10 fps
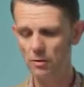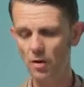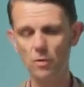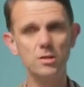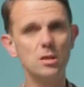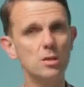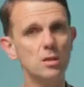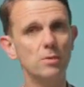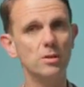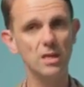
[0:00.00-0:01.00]
involves the
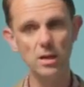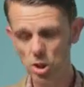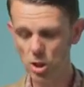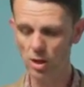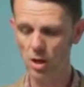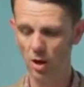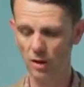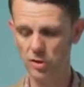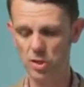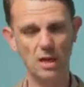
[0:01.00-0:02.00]
interpretation
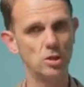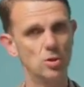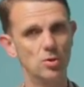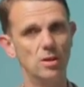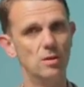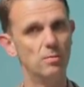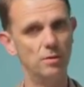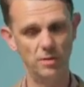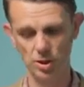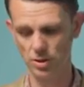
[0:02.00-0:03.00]
of statutory
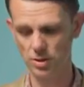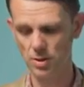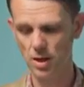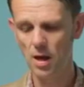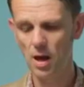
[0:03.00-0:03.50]
provisions,